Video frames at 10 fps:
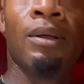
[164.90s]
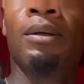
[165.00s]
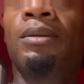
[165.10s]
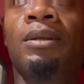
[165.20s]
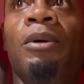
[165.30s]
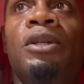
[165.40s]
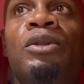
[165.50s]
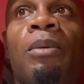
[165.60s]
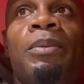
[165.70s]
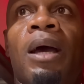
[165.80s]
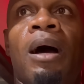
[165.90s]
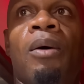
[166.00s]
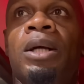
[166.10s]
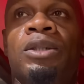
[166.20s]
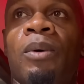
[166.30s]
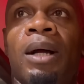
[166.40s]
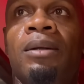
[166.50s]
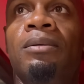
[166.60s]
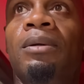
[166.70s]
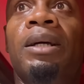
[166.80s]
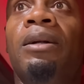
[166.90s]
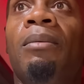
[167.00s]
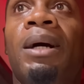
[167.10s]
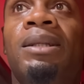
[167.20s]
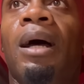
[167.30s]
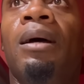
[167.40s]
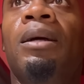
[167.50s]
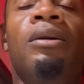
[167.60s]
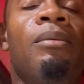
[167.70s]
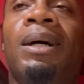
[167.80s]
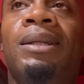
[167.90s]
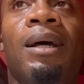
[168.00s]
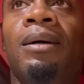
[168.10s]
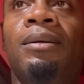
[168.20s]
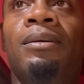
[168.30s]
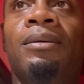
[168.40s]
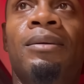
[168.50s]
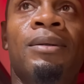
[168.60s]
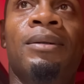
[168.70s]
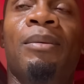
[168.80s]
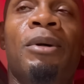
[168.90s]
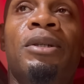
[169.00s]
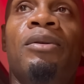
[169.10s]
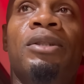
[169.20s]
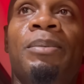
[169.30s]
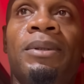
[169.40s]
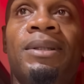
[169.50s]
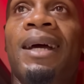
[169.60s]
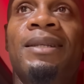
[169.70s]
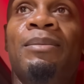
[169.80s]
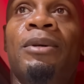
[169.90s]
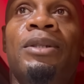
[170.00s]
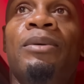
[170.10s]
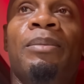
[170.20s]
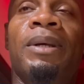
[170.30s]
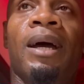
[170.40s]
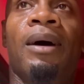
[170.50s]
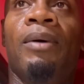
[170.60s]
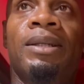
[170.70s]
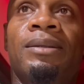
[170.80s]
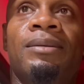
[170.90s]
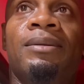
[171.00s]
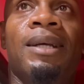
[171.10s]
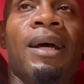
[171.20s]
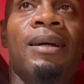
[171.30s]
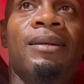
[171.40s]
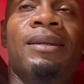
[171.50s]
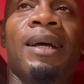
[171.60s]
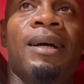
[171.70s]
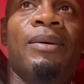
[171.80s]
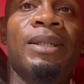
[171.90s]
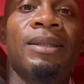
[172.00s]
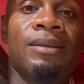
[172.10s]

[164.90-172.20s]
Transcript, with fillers: Some more soap can wash one, it no matter, it no matter how much clothes I put tonight, some more soap can uh, wash, uh, can, can so wash. when